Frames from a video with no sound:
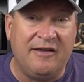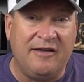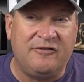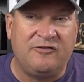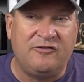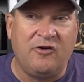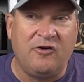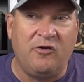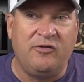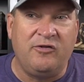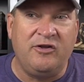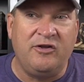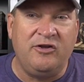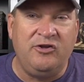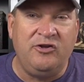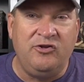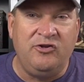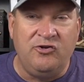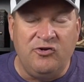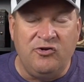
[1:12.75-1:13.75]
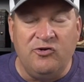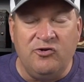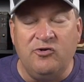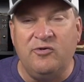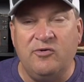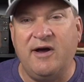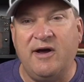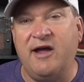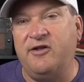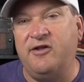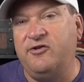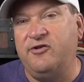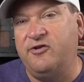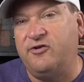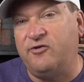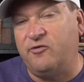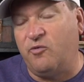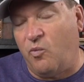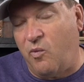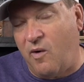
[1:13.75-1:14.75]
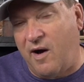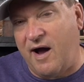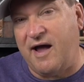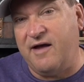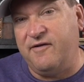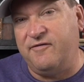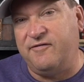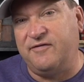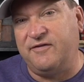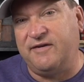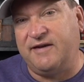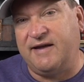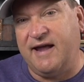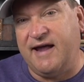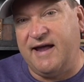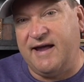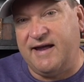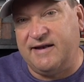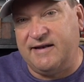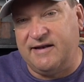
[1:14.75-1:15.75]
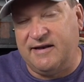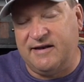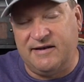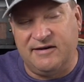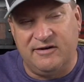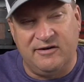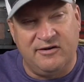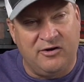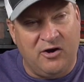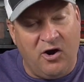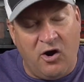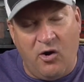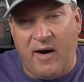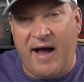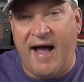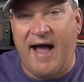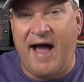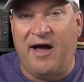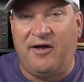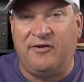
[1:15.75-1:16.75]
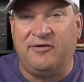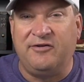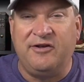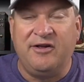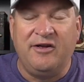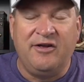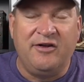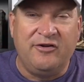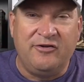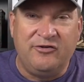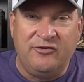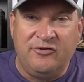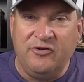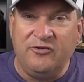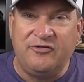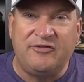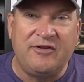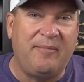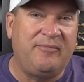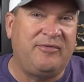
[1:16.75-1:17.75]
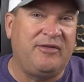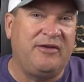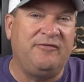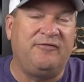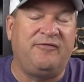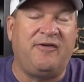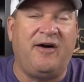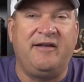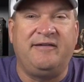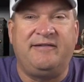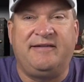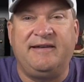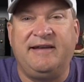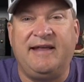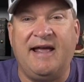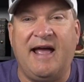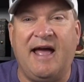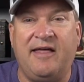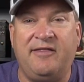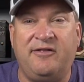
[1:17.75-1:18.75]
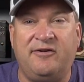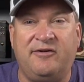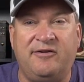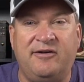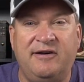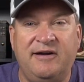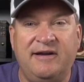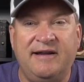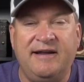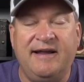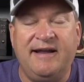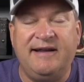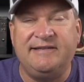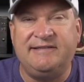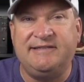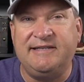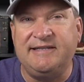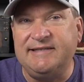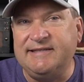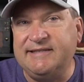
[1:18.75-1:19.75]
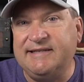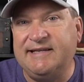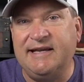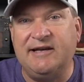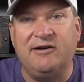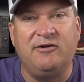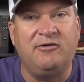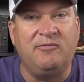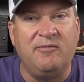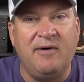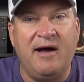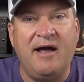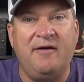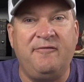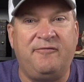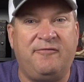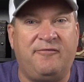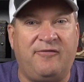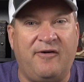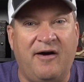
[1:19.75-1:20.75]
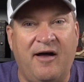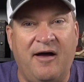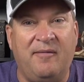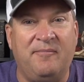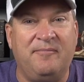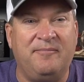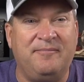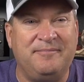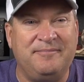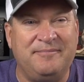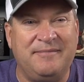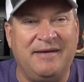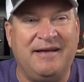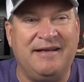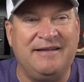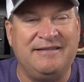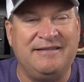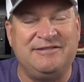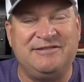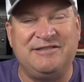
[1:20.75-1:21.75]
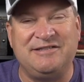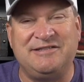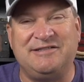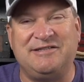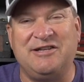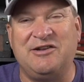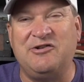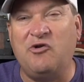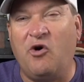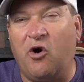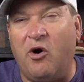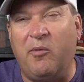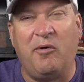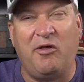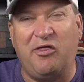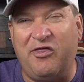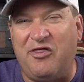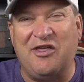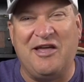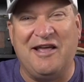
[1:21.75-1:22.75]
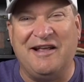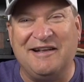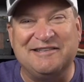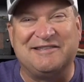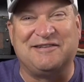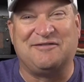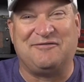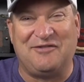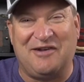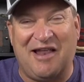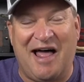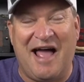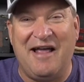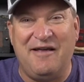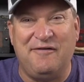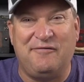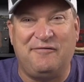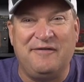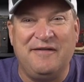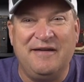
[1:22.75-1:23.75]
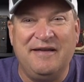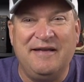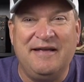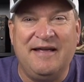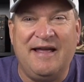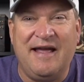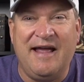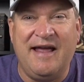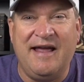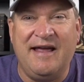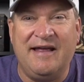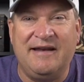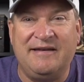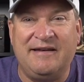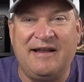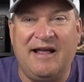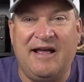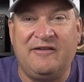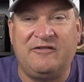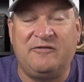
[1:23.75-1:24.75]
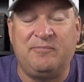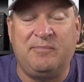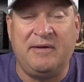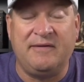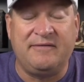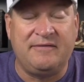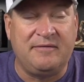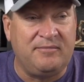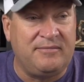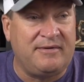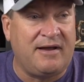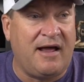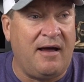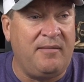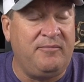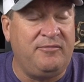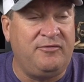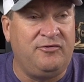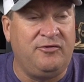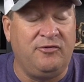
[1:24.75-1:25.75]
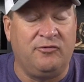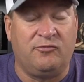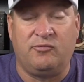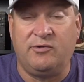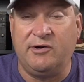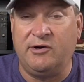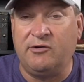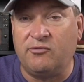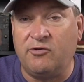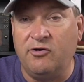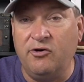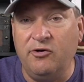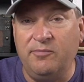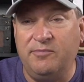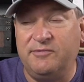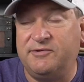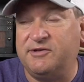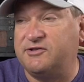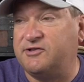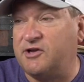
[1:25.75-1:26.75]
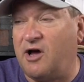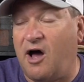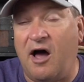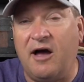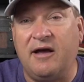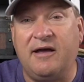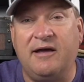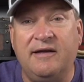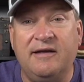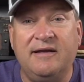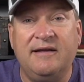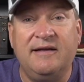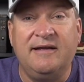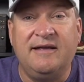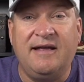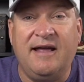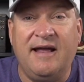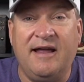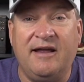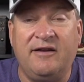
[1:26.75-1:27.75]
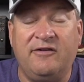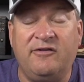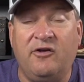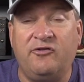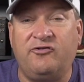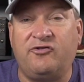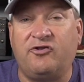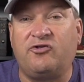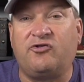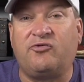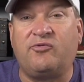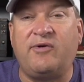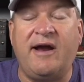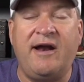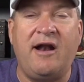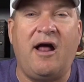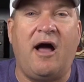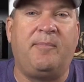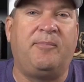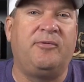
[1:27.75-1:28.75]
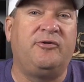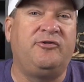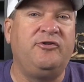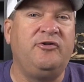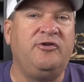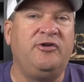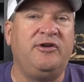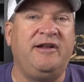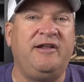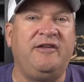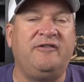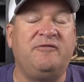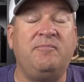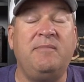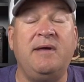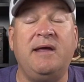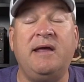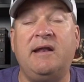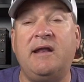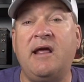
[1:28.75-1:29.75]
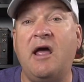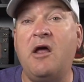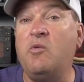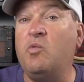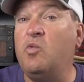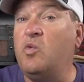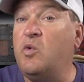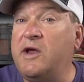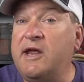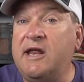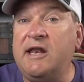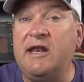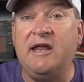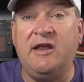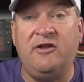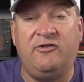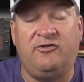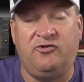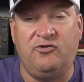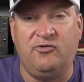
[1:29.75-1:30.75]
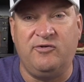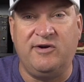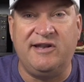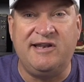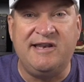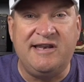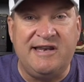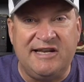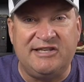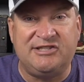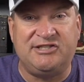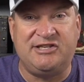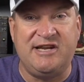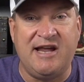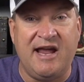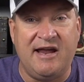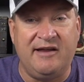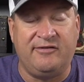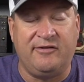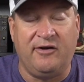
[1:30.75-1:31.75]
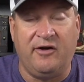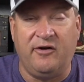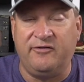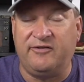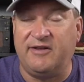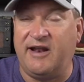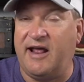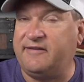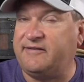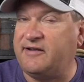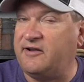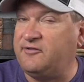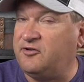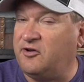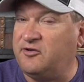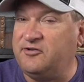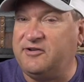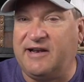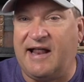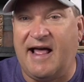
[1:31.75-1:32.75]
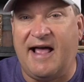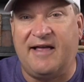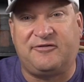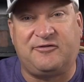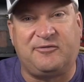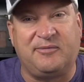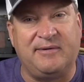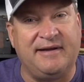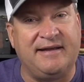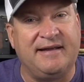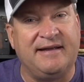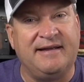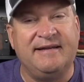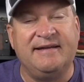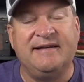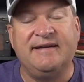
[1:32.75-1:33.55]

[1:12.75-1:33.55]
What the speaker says: so that you and your wife can go out, do something fun together, and just get away from just the normal things of life and spend some time to regroup, to talk. And those are great opportunities, men, and we need to initiate those. And as I told you last week,